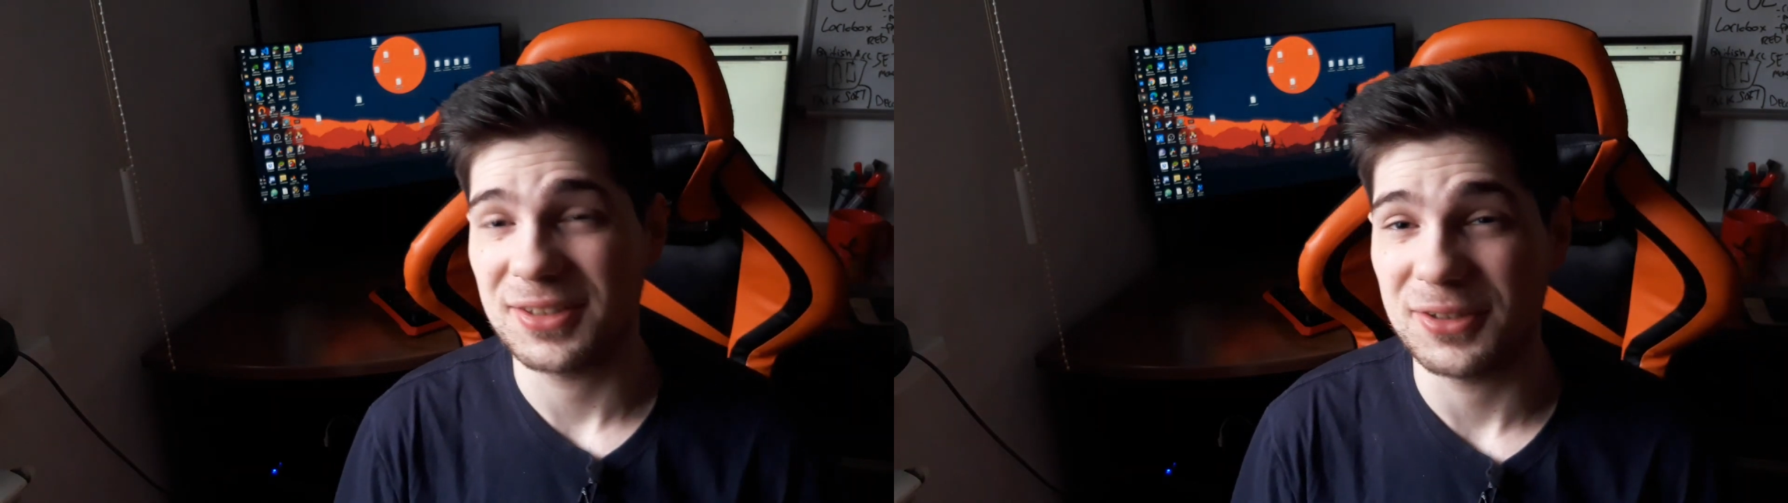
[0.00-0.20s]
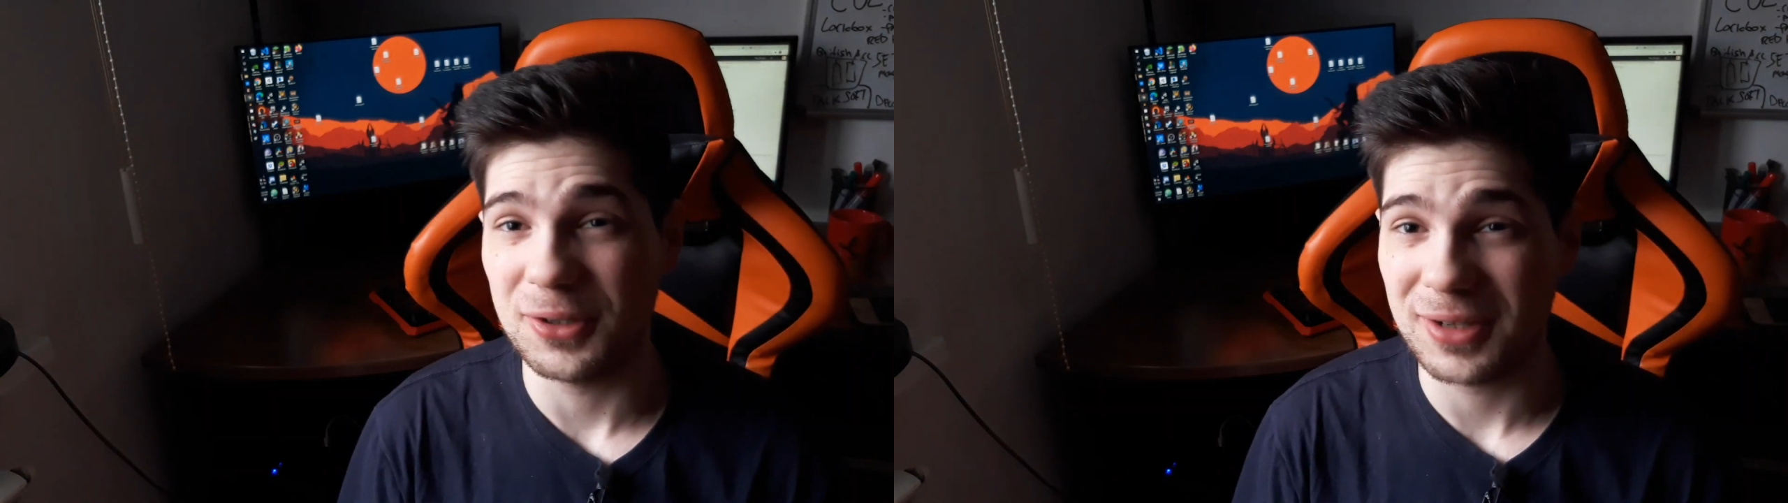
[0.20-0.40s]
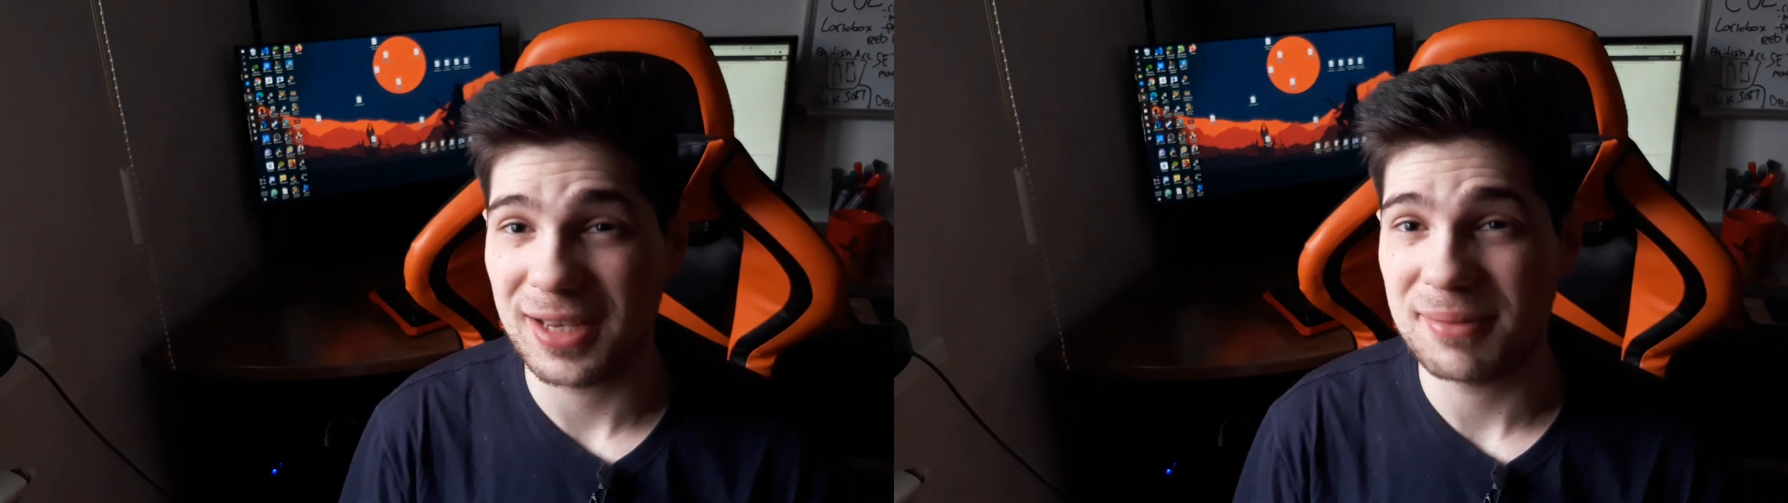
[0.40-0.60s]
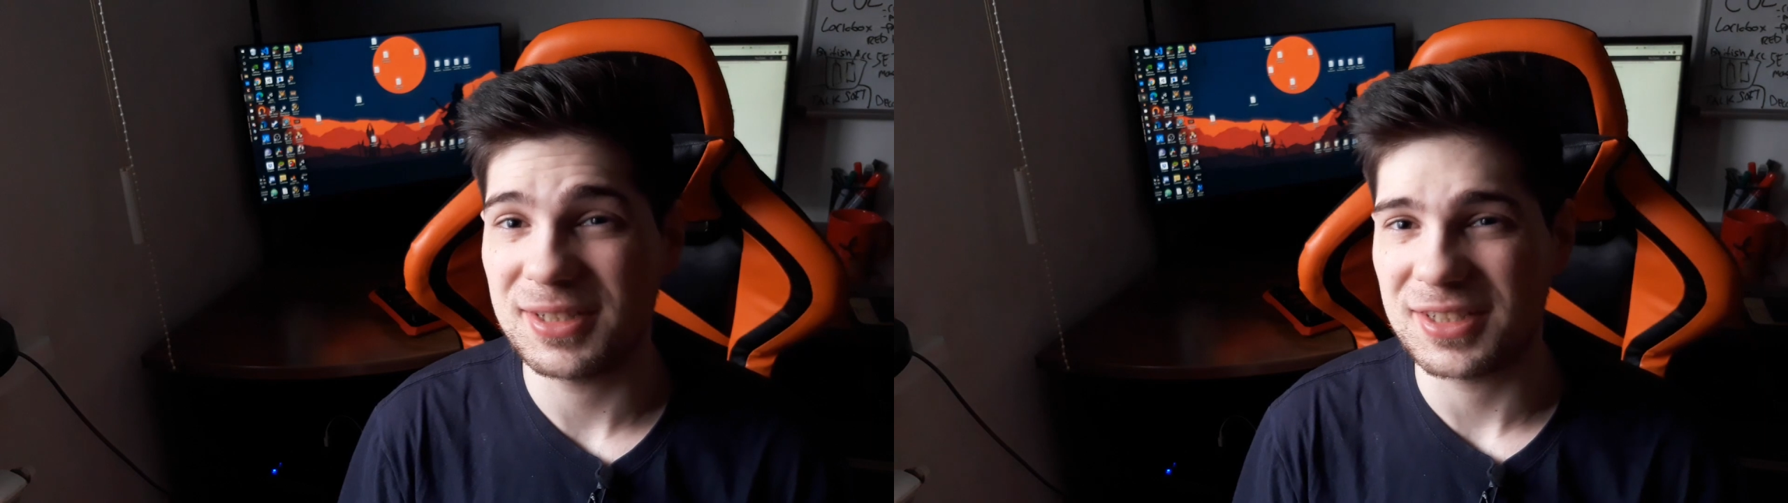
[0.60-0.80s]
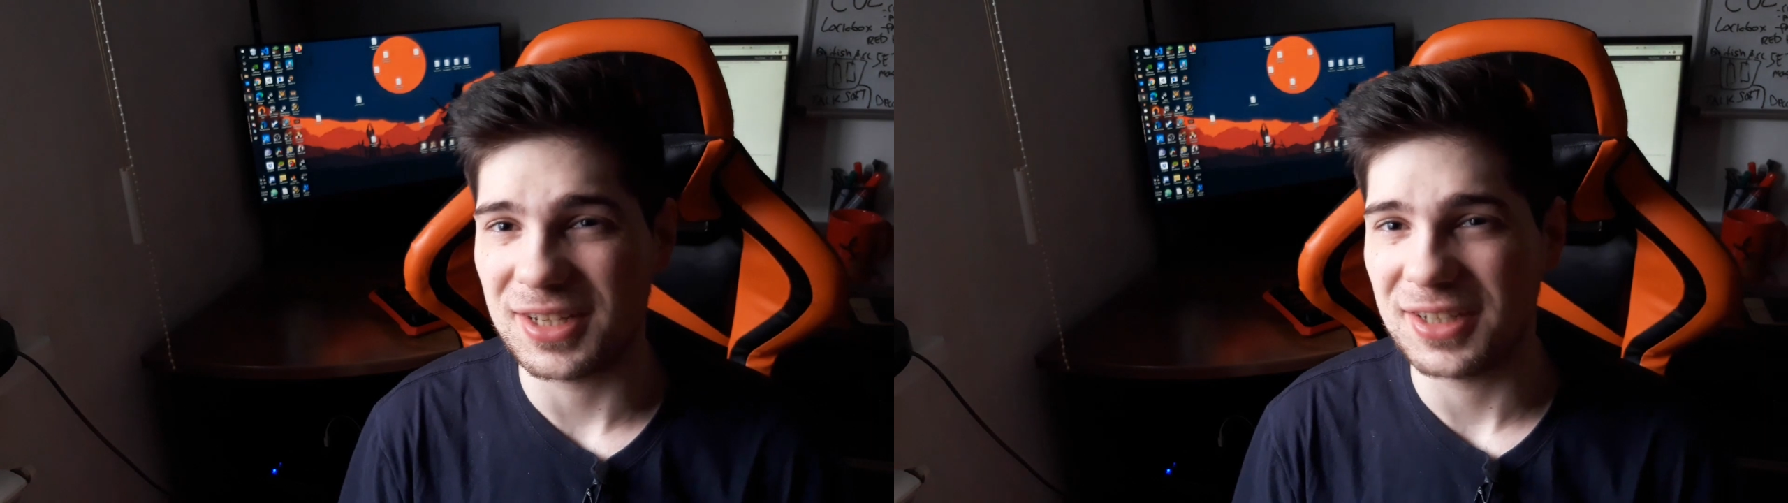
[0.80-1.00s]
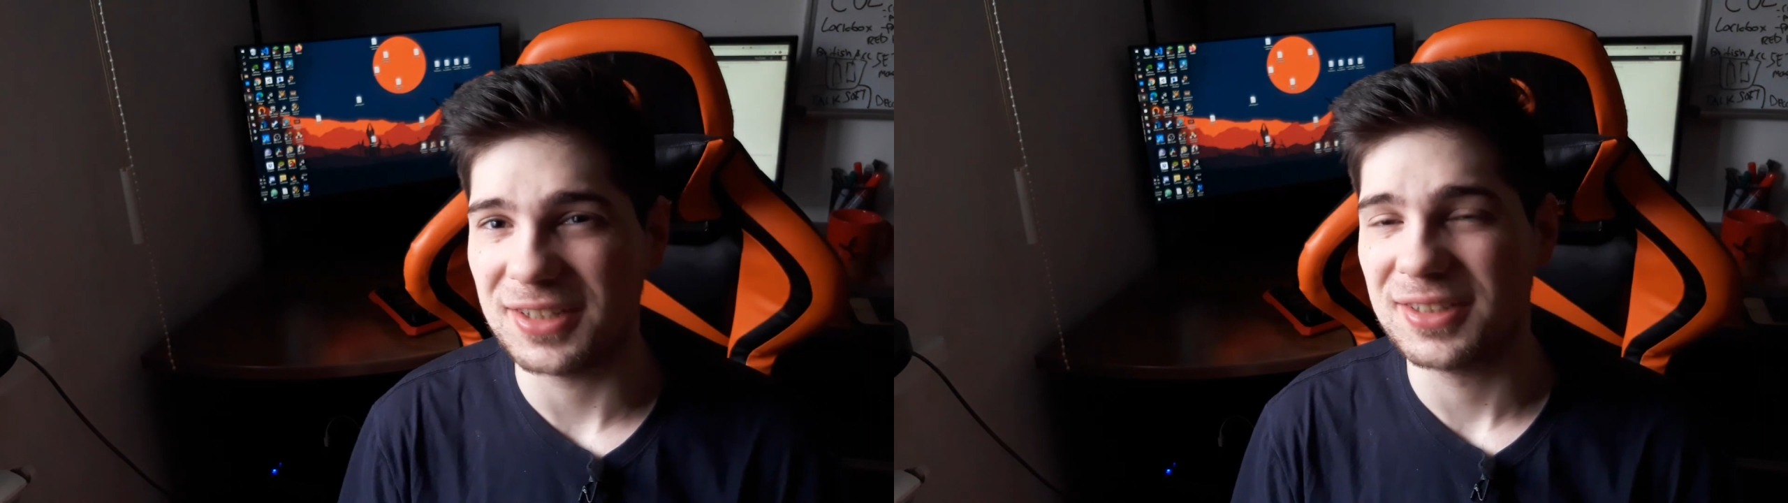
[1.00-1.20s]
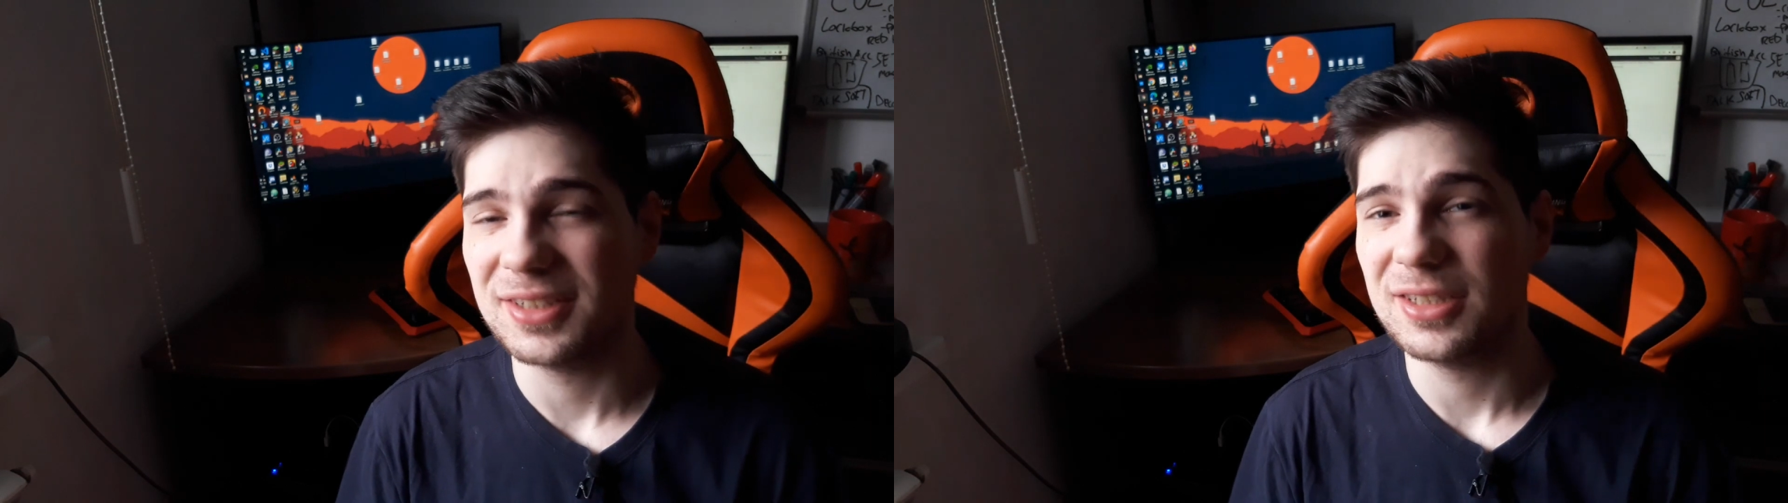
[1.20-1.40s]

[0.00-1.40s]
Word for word: your game design